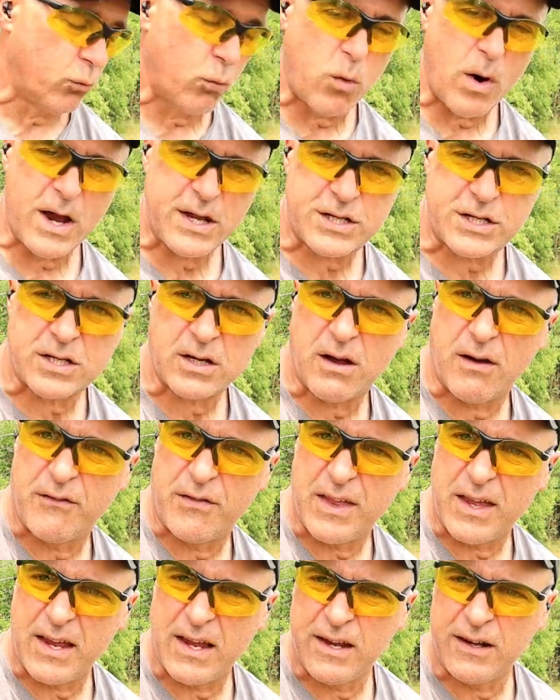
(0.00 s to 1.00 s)
Which
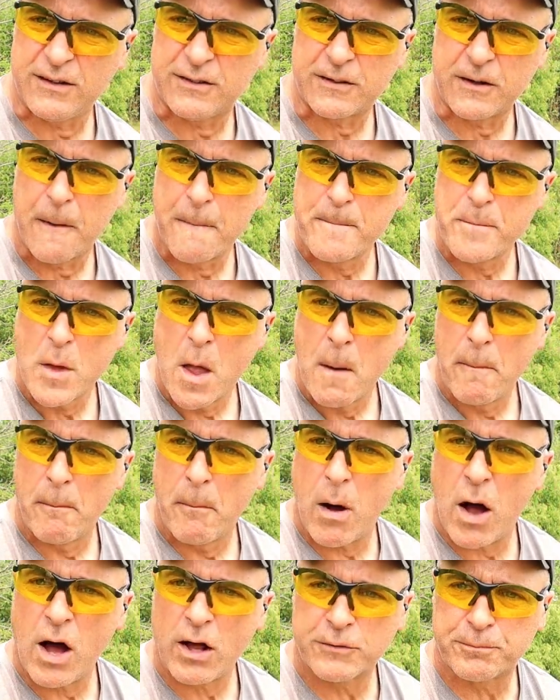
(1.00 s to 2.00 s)
of these
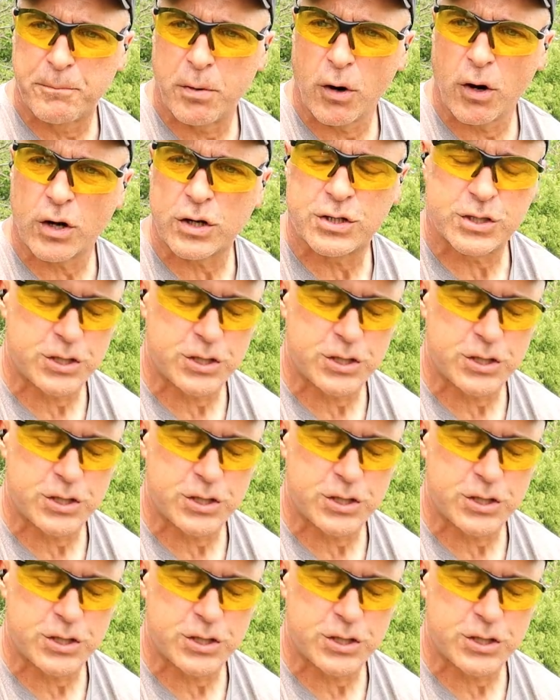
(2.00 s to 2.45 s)
Mossberg